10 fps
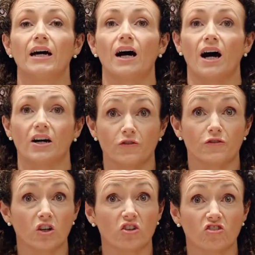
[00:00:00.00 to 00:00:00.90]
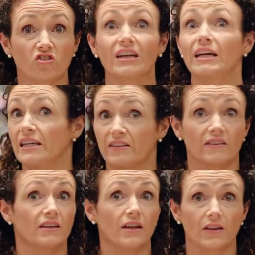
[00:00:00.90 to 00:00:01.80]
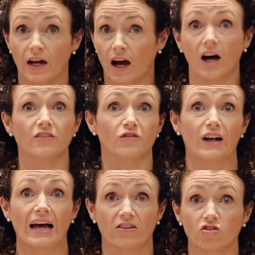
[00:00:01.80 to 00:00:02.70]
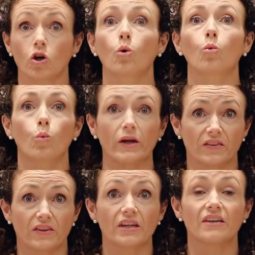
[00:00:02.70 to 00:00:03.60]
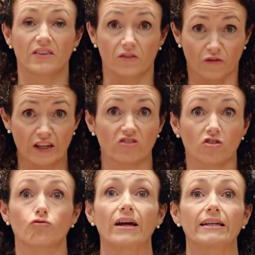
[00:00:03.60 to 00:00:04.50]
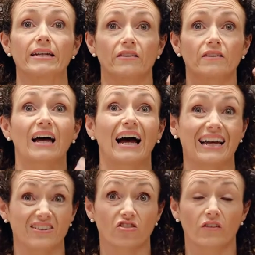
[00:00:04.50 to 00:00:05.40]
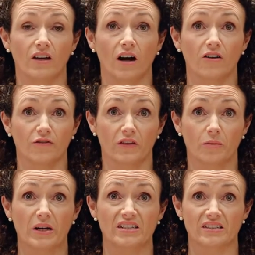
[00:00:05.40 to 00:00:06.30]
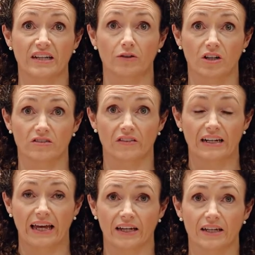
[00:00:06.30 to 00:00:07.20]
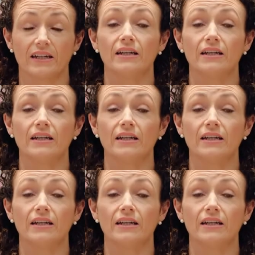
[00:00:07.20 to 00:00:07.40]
Hot flush is a hot flash with the facial redness and often spreading down onto the neck.